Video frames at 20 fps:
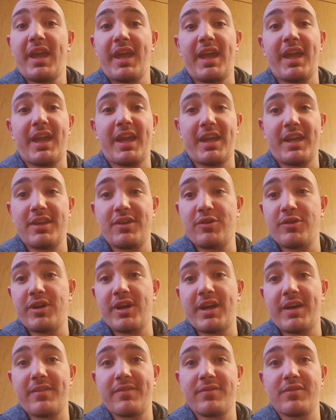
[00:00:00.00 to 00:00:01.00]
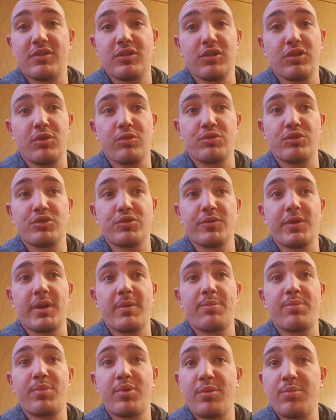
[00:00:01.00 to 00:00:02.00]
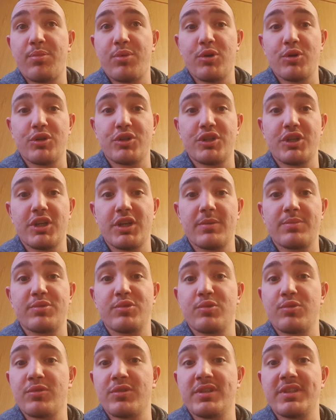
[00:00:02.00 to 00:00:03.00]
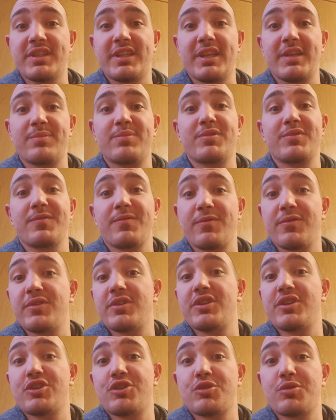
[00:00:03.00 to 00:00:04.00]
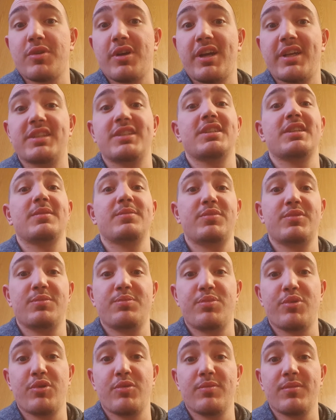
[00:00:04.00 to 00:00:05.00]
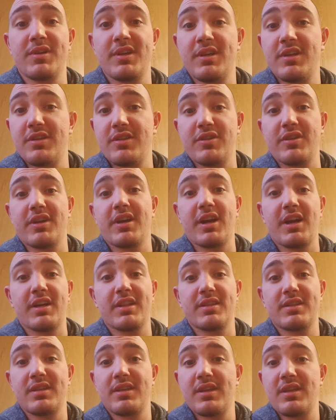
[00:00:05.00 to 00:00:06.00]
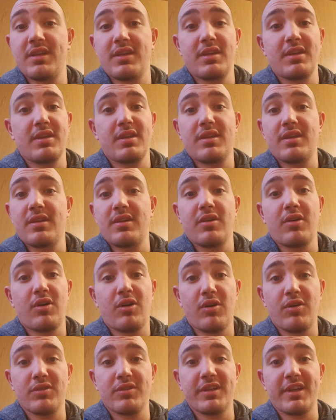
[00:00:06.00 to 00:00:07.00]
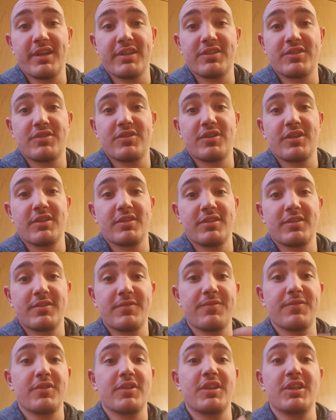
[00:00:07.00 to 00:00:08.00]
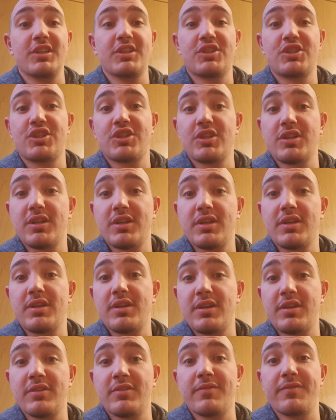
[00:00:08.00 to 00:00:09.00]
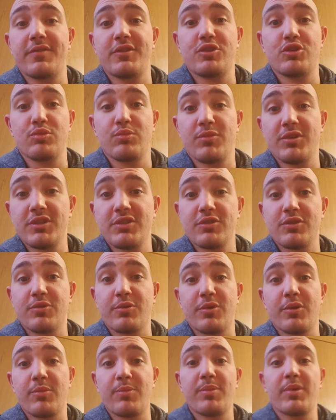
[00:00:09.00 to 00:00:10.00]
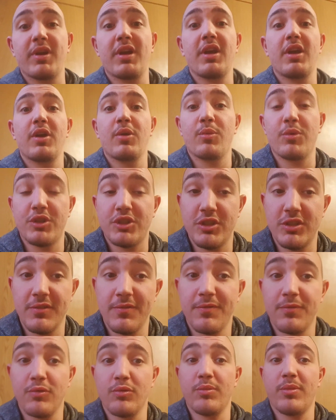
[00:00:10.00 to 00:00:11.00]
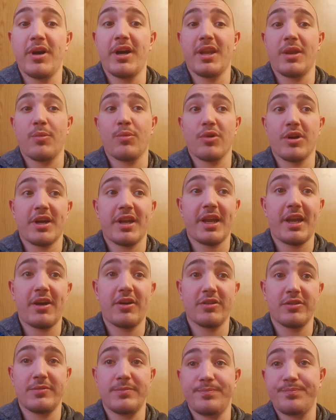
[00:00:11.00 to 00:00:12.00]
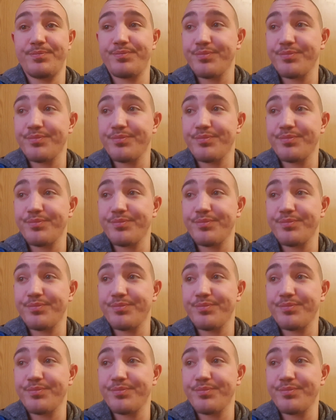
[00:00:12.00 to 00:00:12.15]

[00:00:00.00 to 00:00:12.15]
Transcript: and you have close grip push-ups or dips for the triceps. Boom, you got all the exercises for each individual muscle group, which is a full body workout.